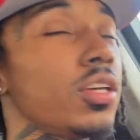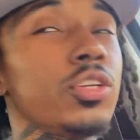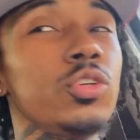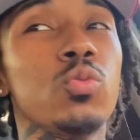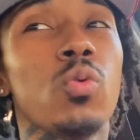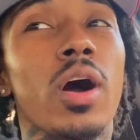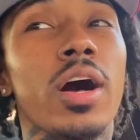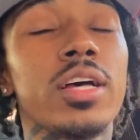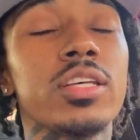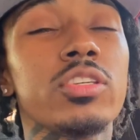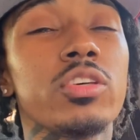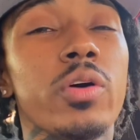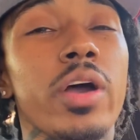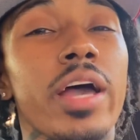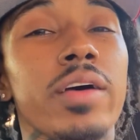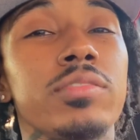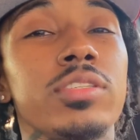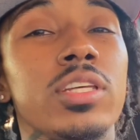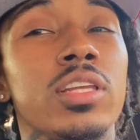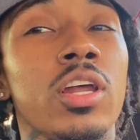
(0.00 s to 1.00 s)
you also
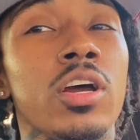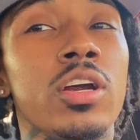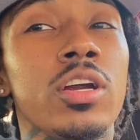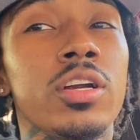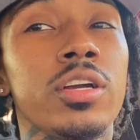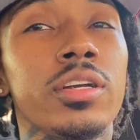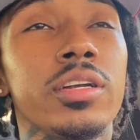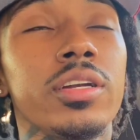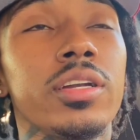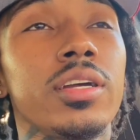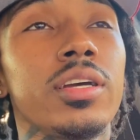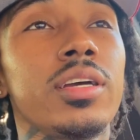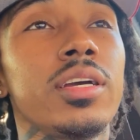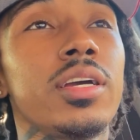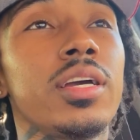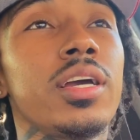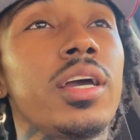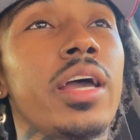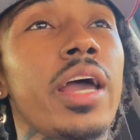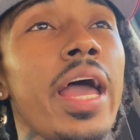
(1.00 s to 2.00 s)
have to learn
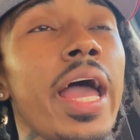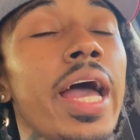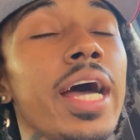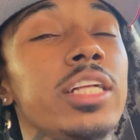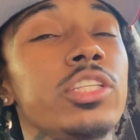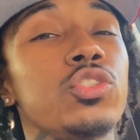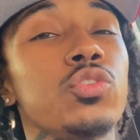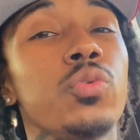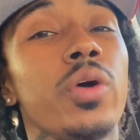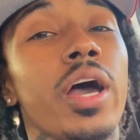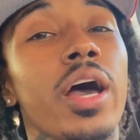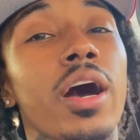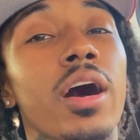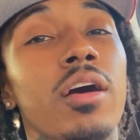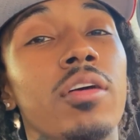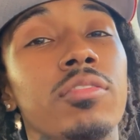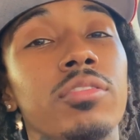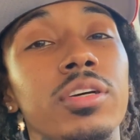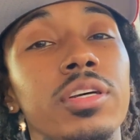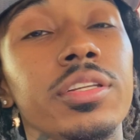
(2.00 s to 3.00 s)
how to
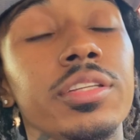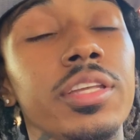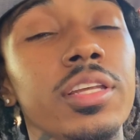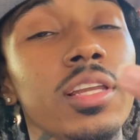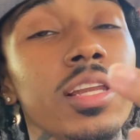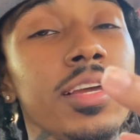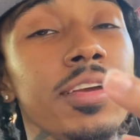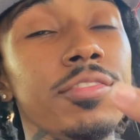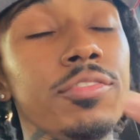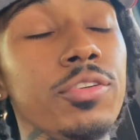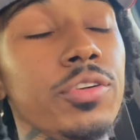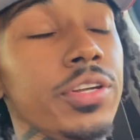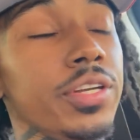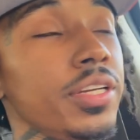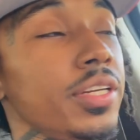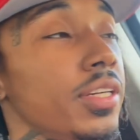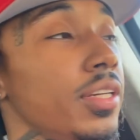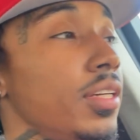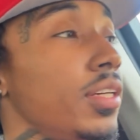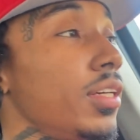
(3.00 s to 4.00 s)
have delivery.
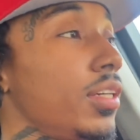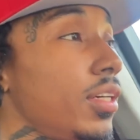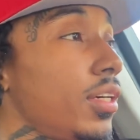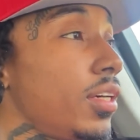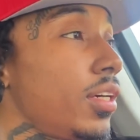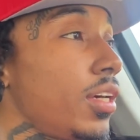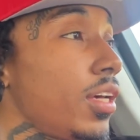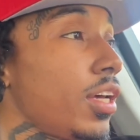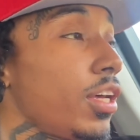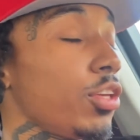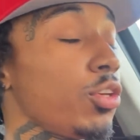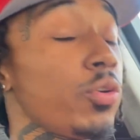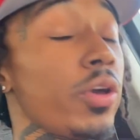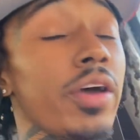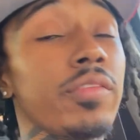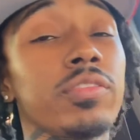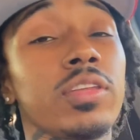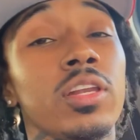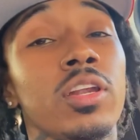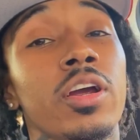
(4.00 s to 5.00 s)
You
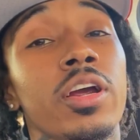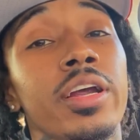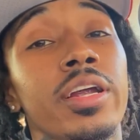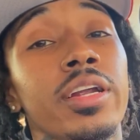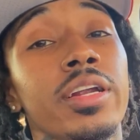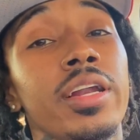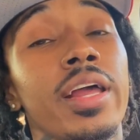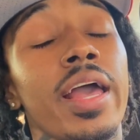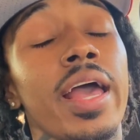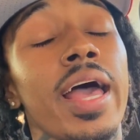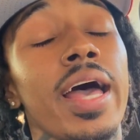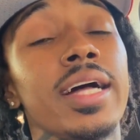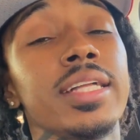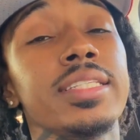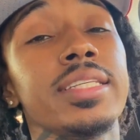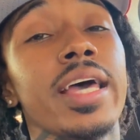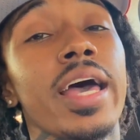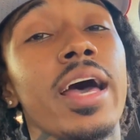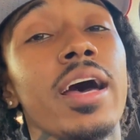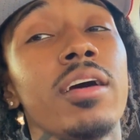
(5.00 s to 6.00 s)
have to learn how
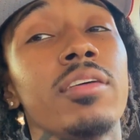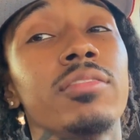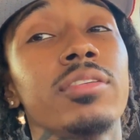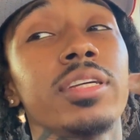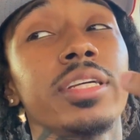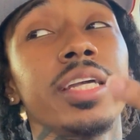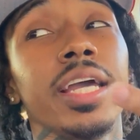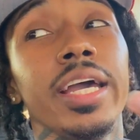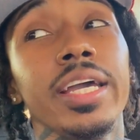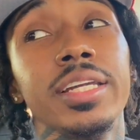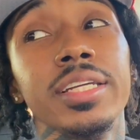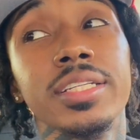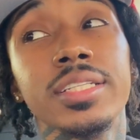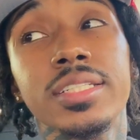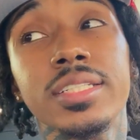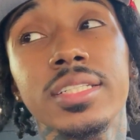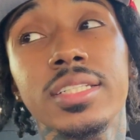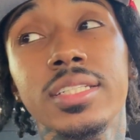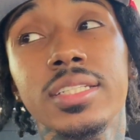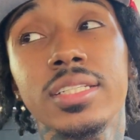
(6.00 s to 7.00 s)
to have
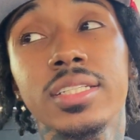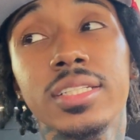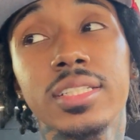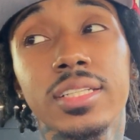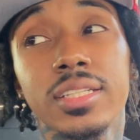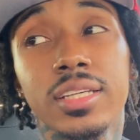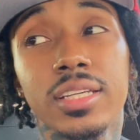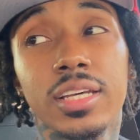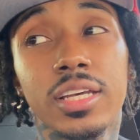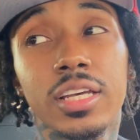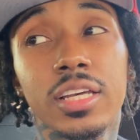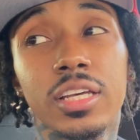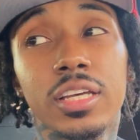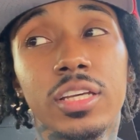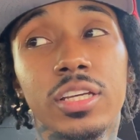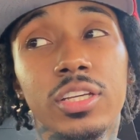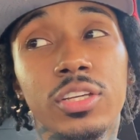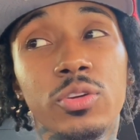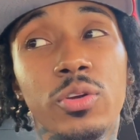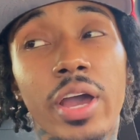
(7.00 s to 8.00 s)
cadence.
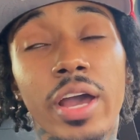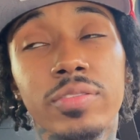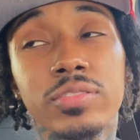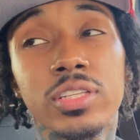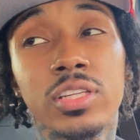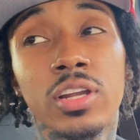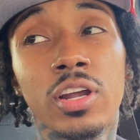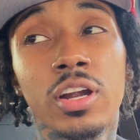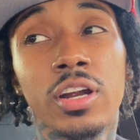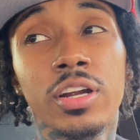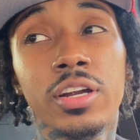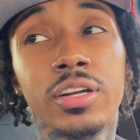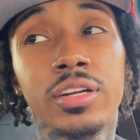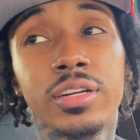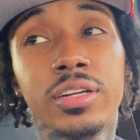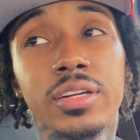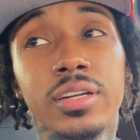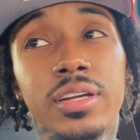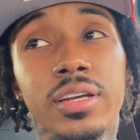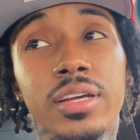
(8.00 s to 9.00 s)
You have to
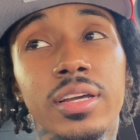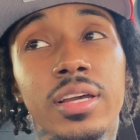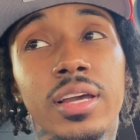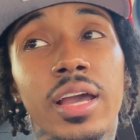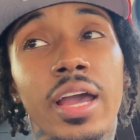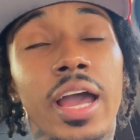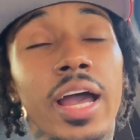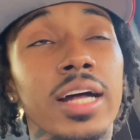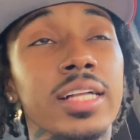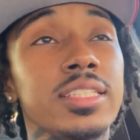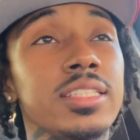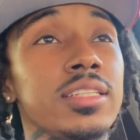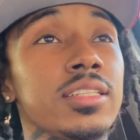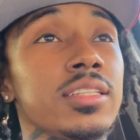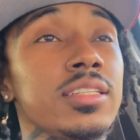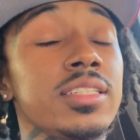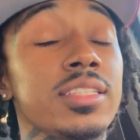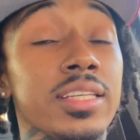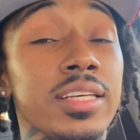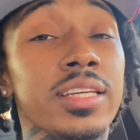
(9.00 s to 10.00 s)
learn how
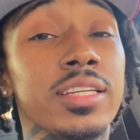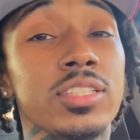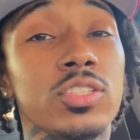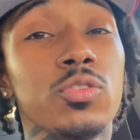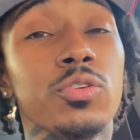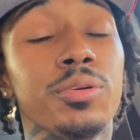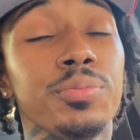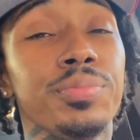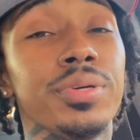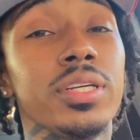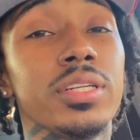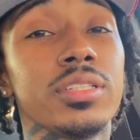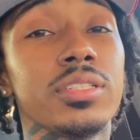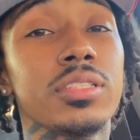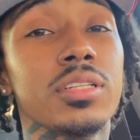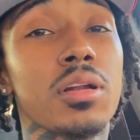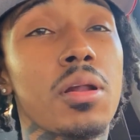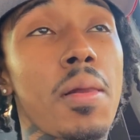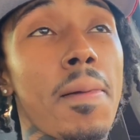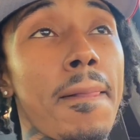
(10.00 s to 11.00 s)
to sing to a
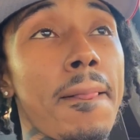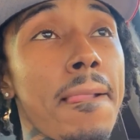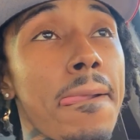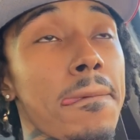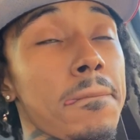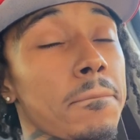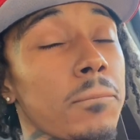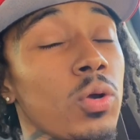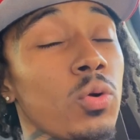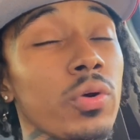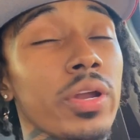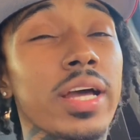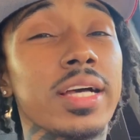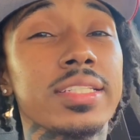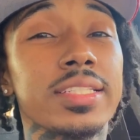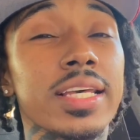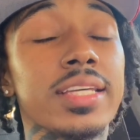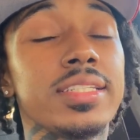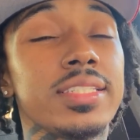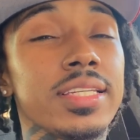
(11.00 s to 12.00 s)
bitch. And when I
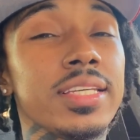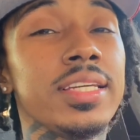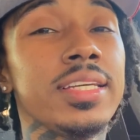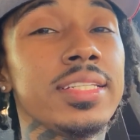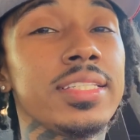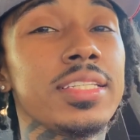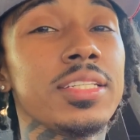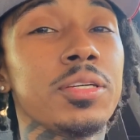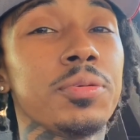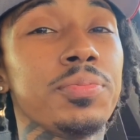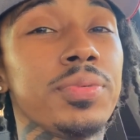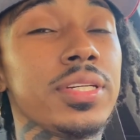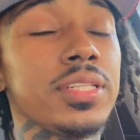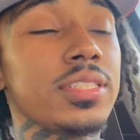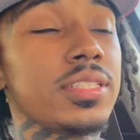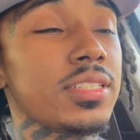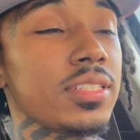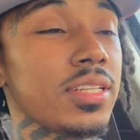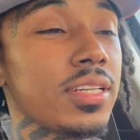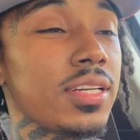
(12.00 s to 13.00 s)
say sing to a
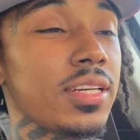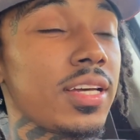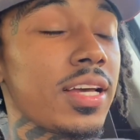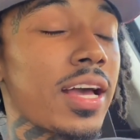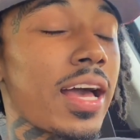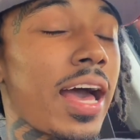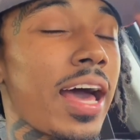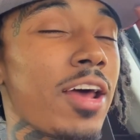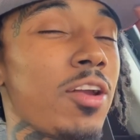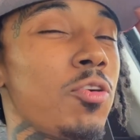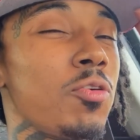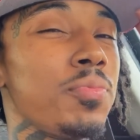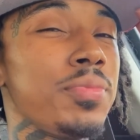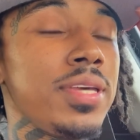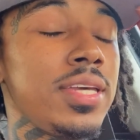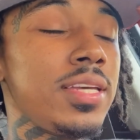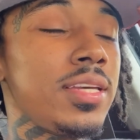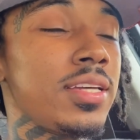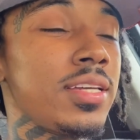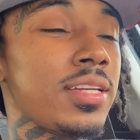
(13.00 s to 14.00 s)
bitch, I don't
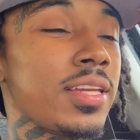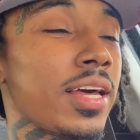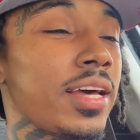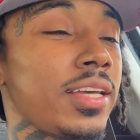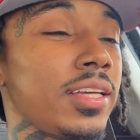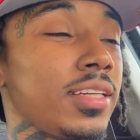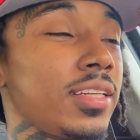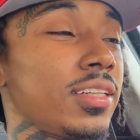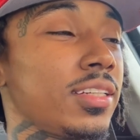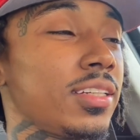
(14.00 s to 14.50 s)
mean like